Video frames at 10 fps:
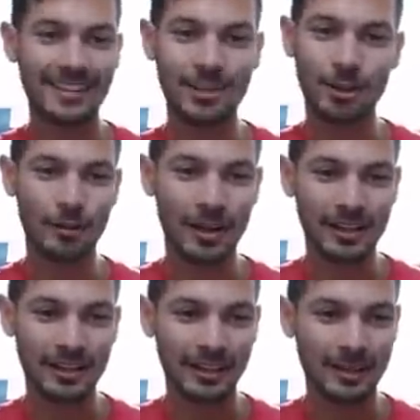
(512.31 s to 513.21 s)
So
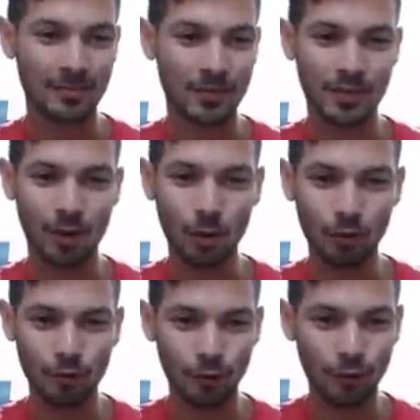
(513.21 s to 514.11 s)
anyway, um, total
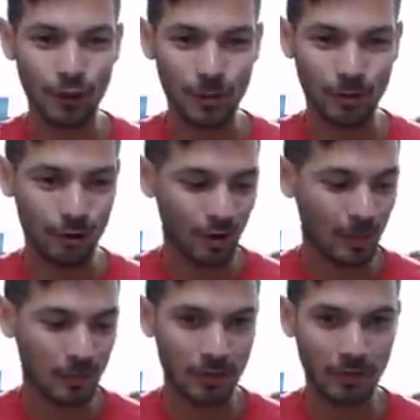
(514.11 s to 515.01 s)
for affiliate
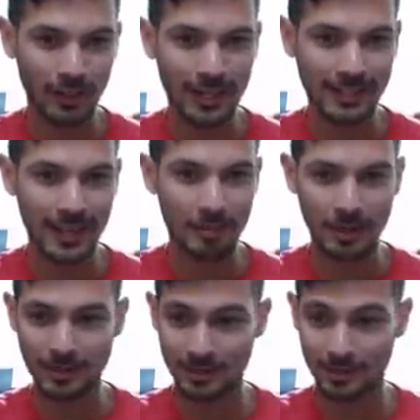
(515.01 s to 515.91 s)
programs over the last eight
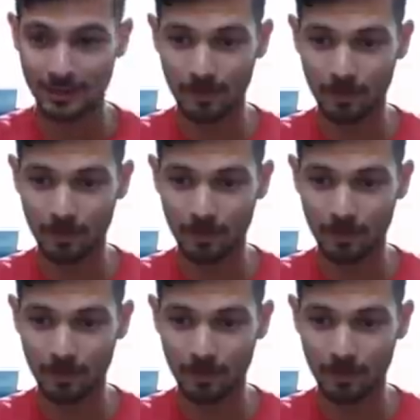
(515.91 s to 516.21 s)
months,